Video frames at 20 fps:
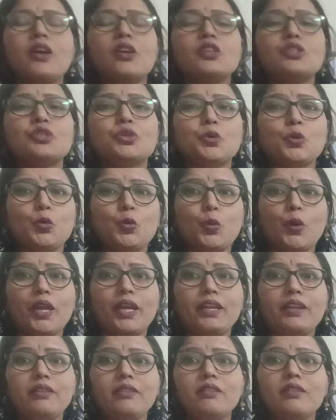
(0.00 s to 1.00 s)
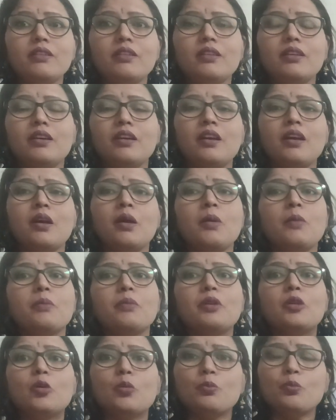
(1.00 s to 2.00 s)
So when
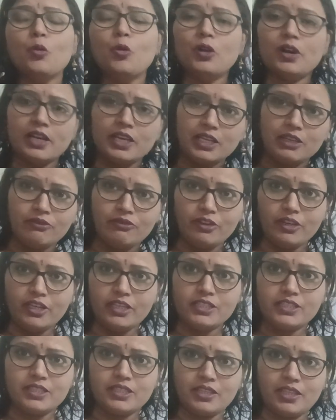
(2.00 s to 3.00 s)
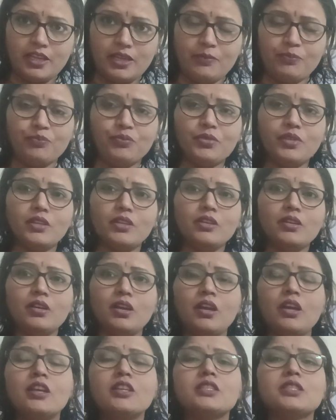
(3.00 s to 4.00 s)
the more liquid is there,
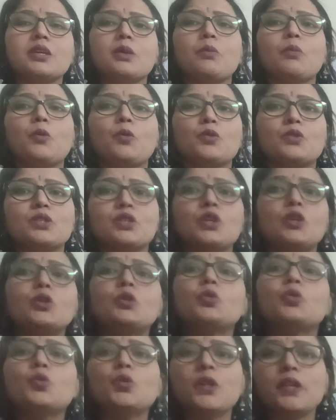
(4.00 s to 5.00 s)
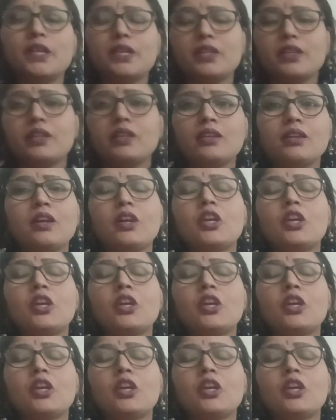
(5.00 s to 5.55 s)
suppose 2 liter